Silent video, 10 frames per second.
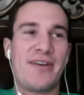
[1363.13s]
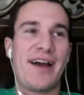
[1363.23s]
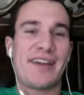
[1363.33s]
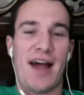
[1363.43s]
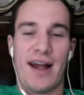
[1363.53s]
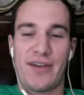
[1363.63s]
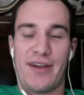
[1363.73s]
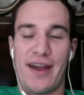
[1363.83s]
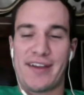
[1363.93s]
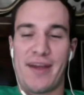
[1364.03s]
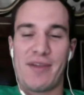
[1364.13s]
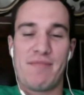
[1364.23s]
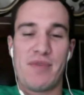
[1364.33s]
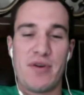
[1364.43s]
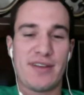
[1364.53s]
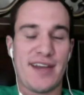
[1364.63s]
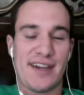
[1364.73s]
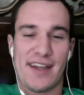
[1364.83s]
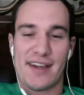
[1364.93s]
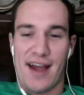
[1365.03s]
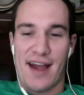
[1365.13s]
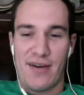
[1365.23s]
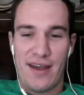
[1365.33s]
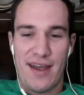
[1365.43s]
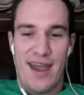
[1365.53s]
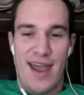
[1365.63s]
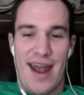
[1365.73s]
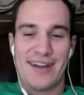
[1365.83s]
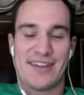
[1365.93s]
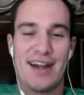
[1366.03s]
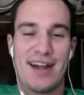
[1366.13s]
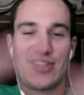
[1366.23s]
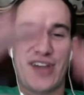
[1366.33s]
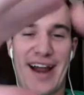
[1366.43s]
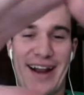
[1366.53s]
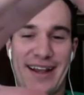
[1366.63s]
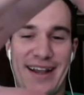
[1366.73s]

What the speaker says: guys gave me the boot to test things out, and I just got a giant